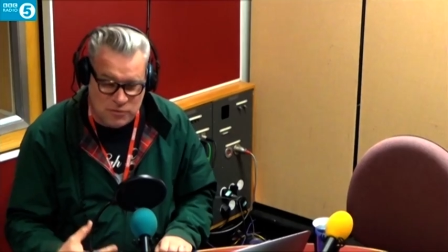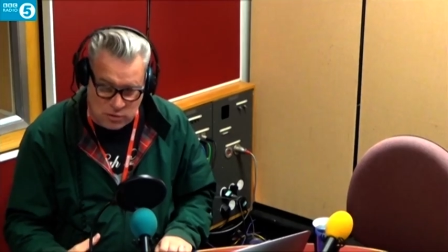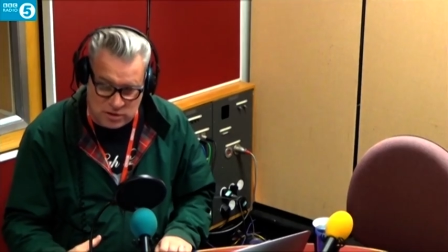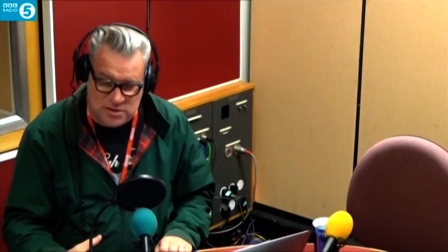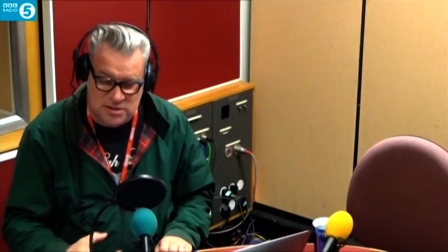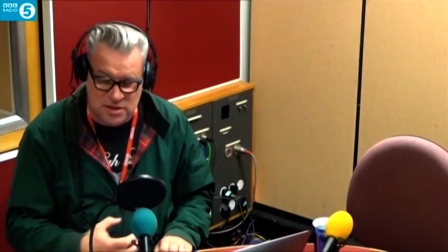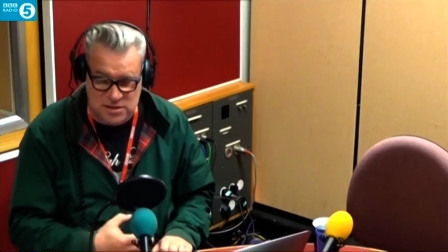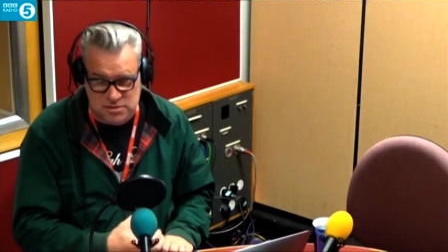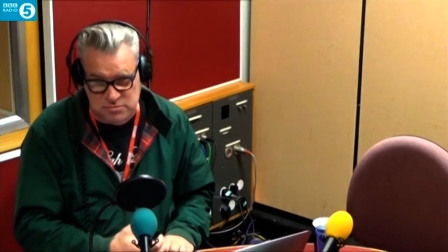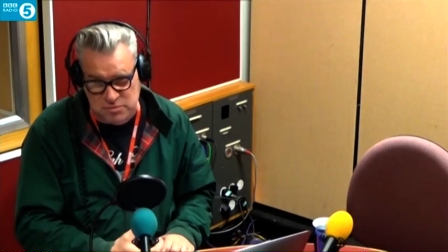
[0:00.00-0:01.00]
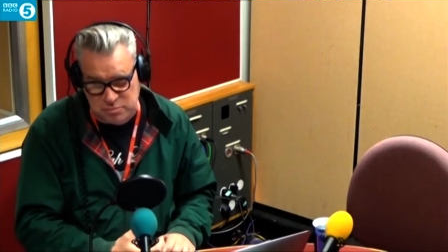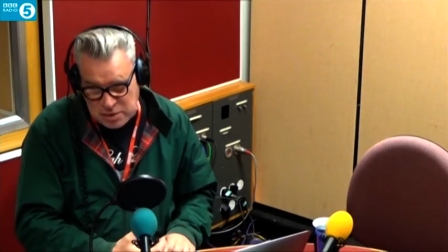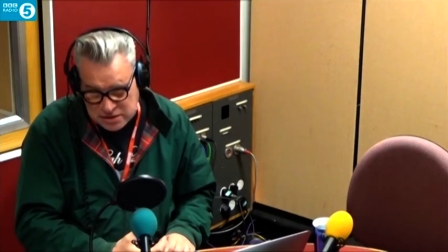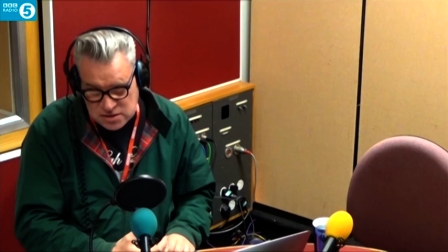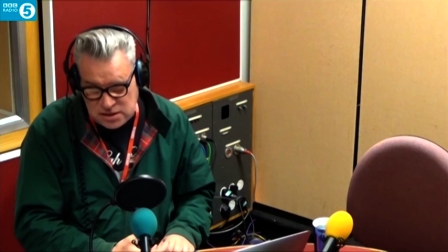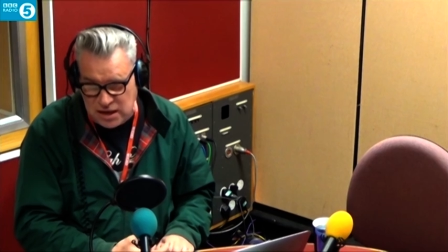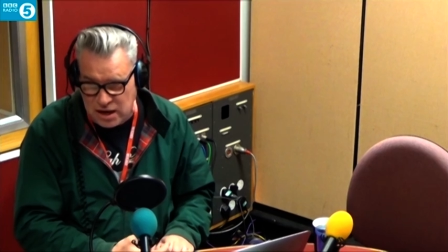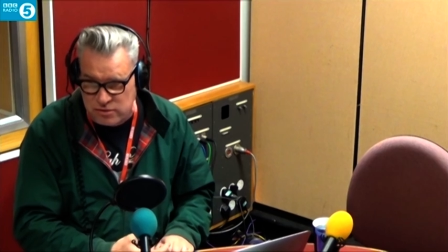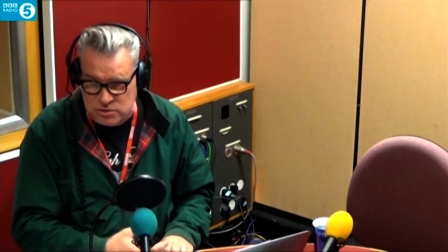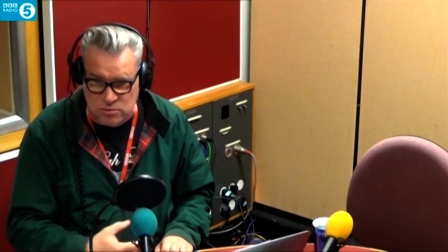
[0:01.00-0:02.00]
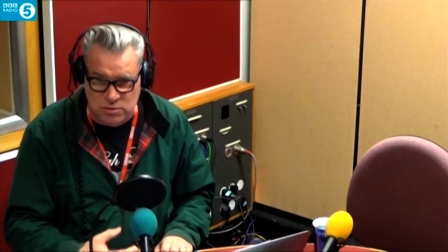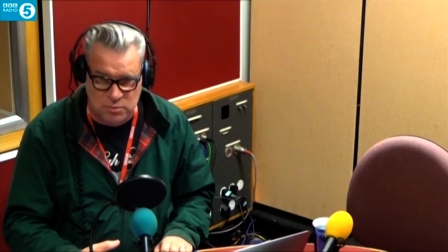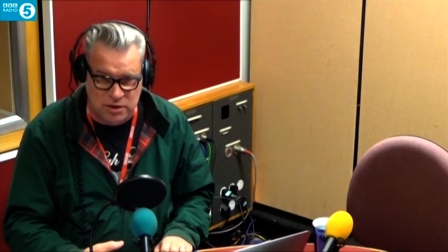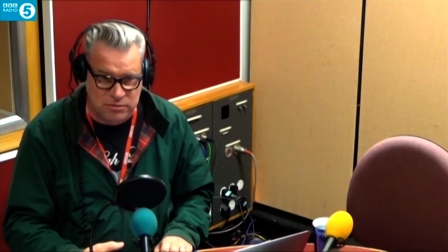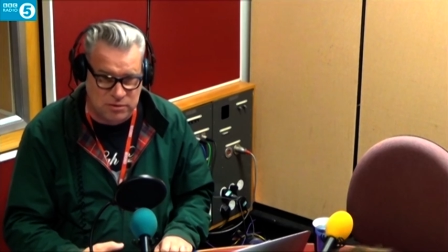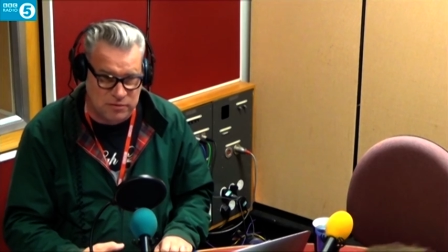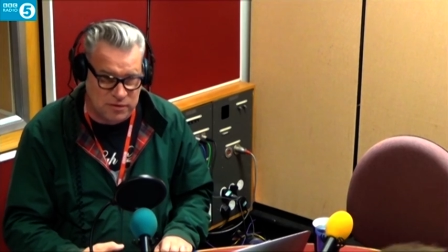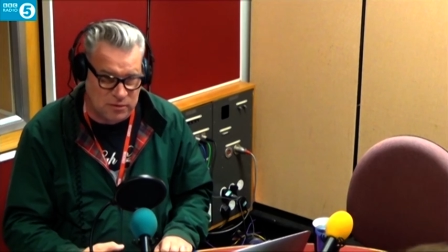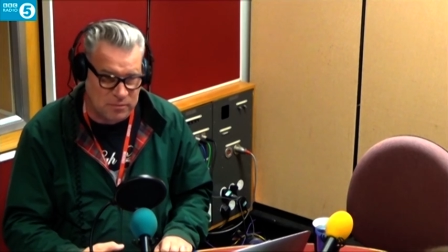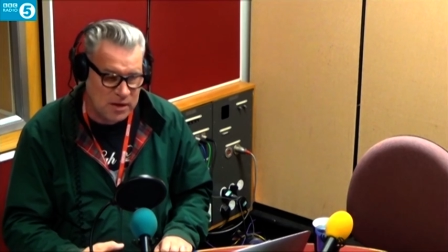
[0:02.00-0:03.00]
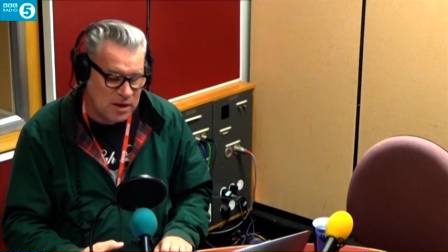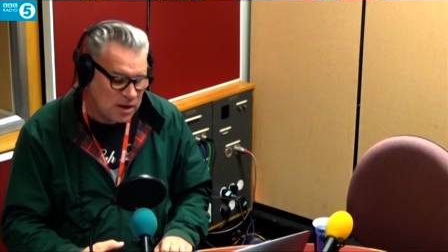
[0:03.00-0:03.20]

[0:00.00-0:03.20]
voice is basically carries all the way through the film,